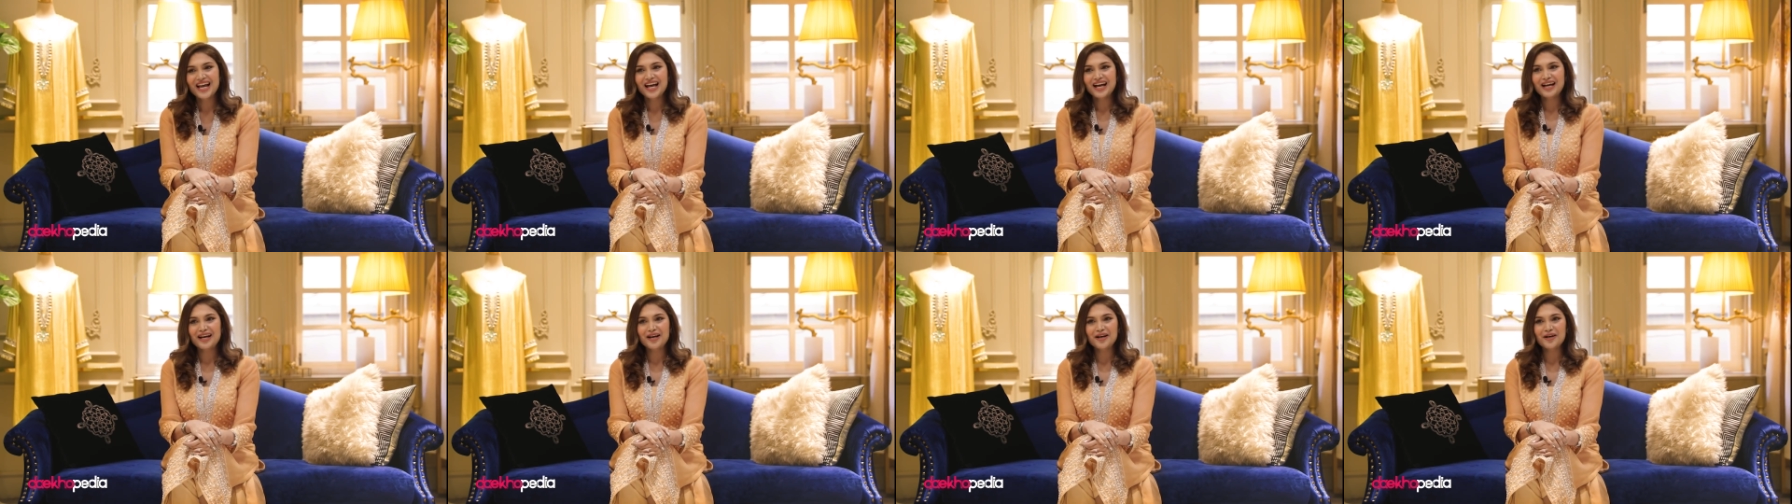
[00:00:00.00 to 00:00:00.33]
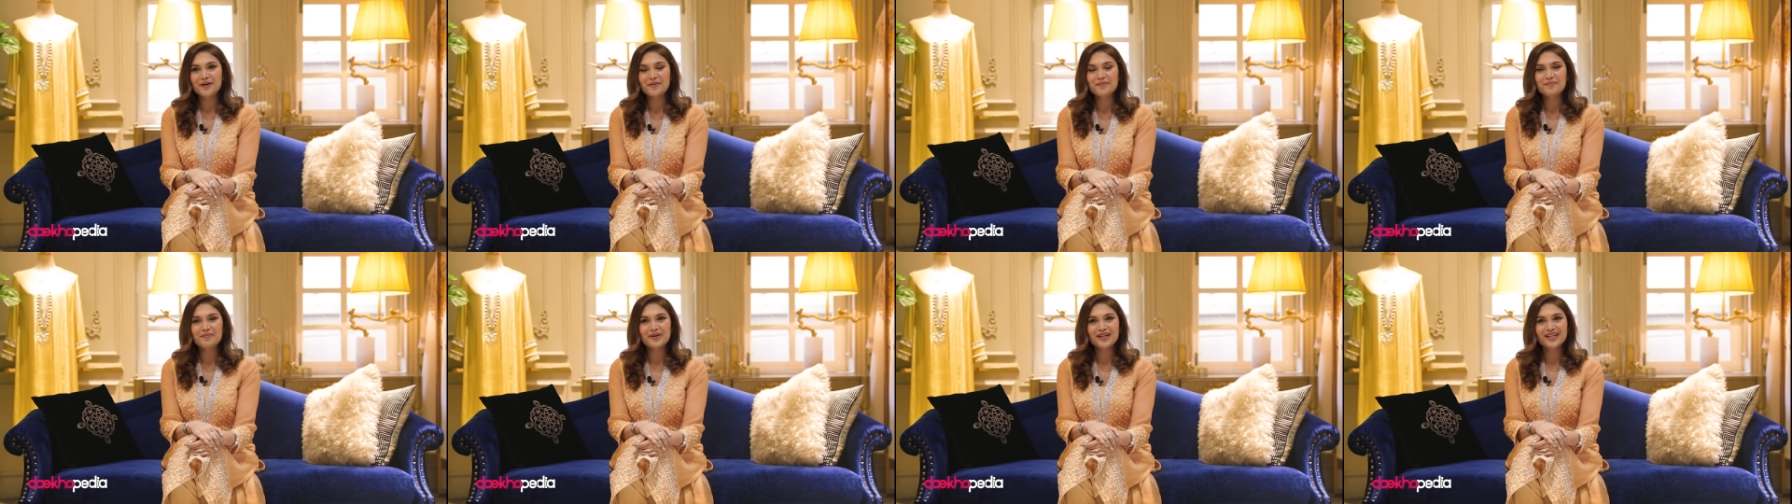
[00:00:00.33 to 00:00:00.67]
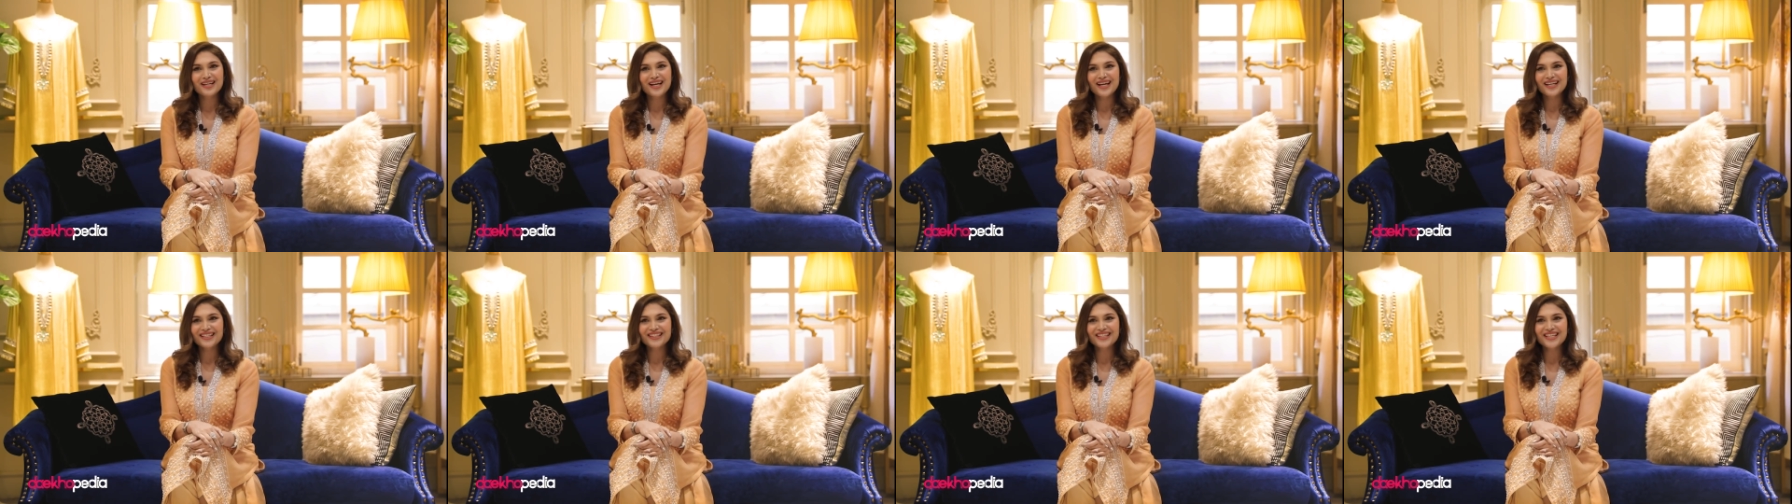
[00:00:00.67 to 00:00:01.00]
Um,
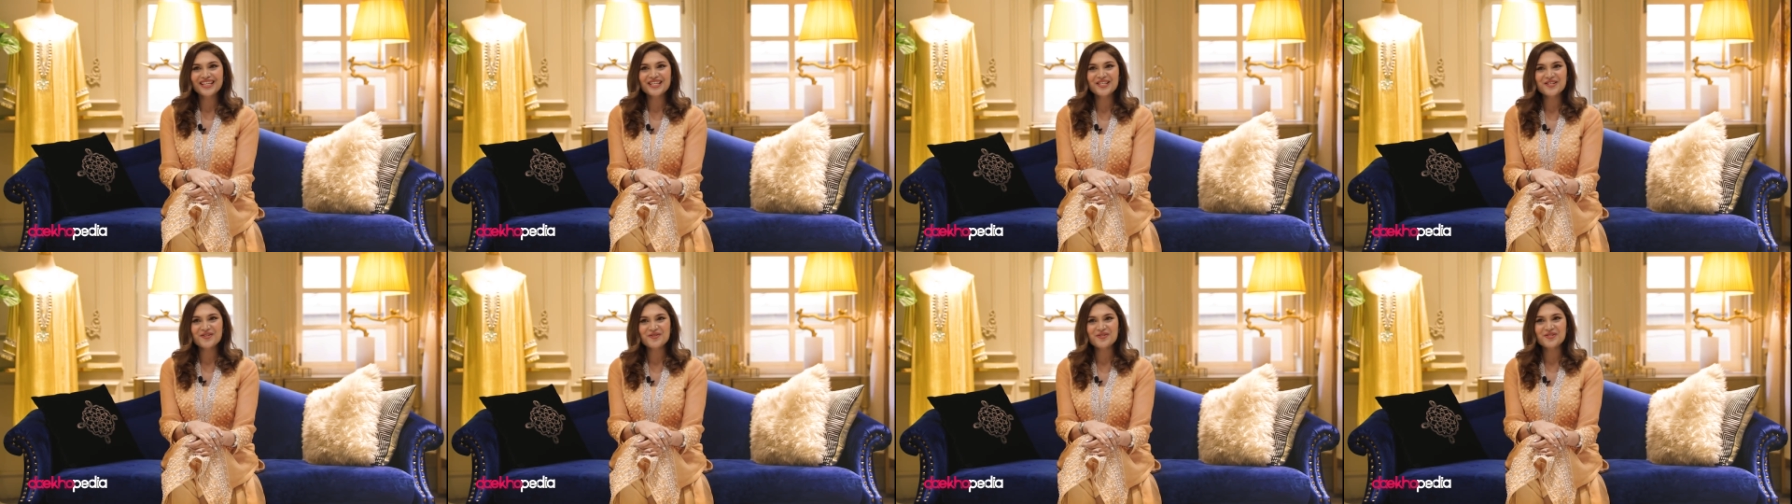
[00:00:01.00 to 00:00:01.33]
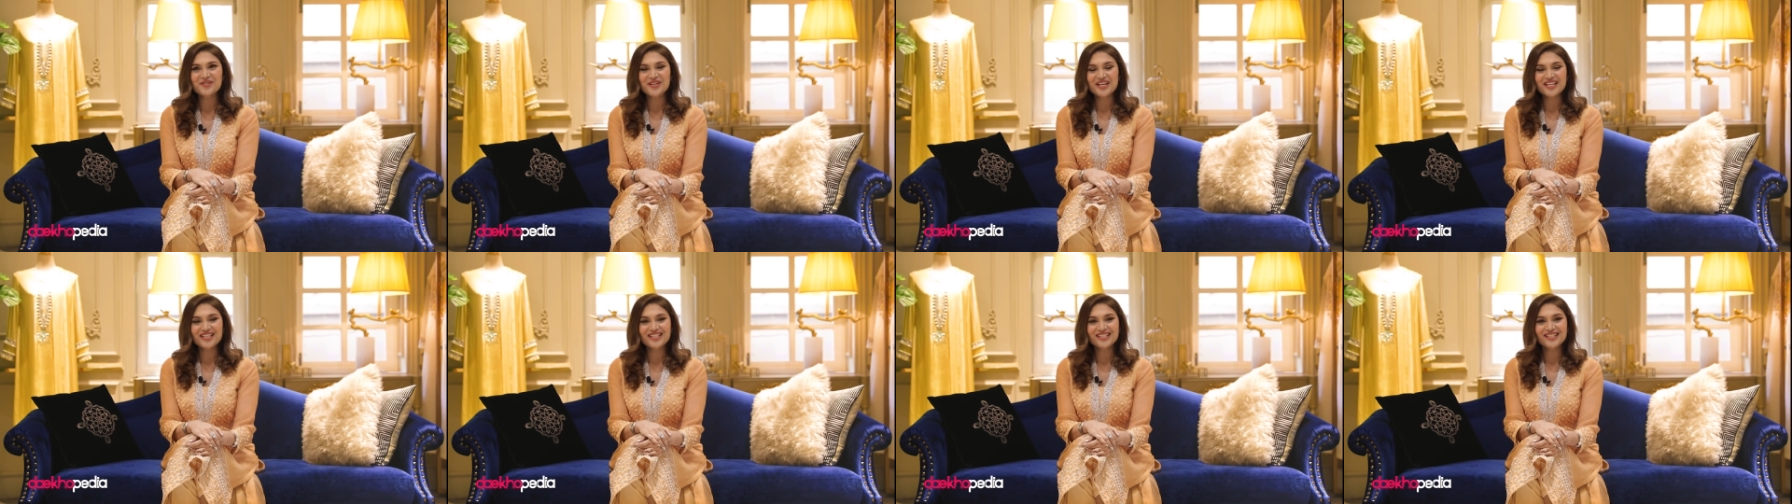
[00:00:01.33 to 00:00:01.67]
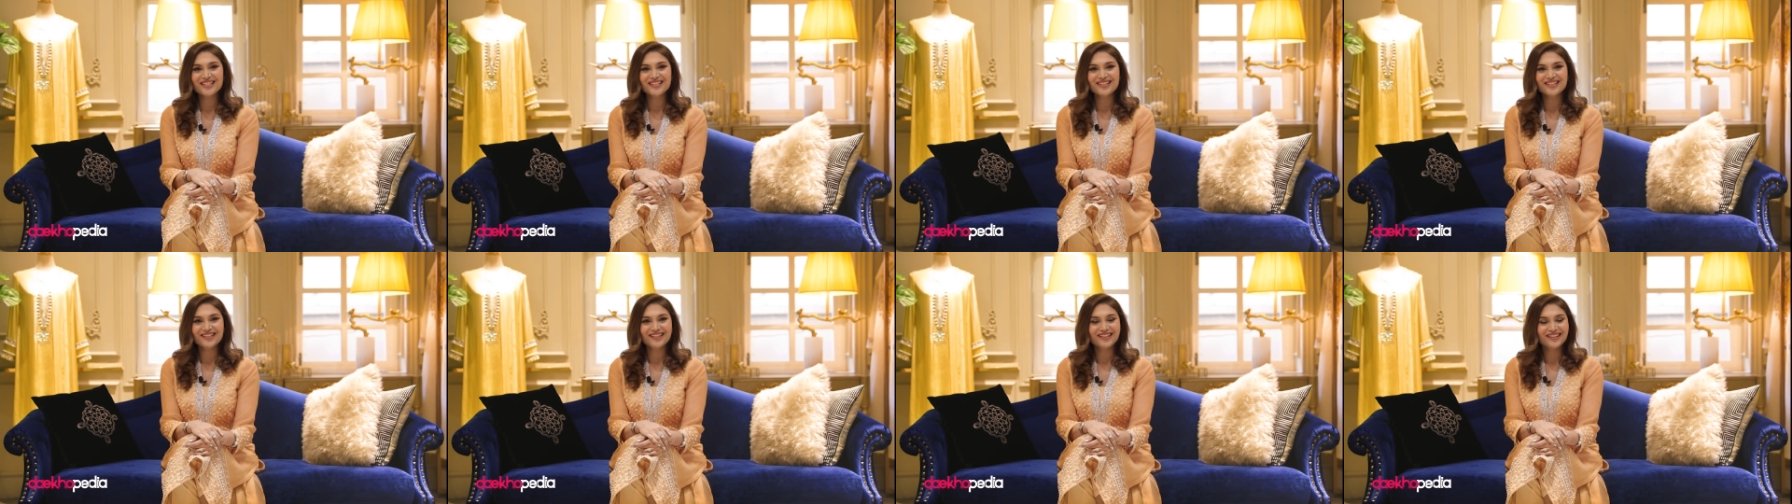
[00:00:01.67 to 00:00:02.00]
but I think, you know, just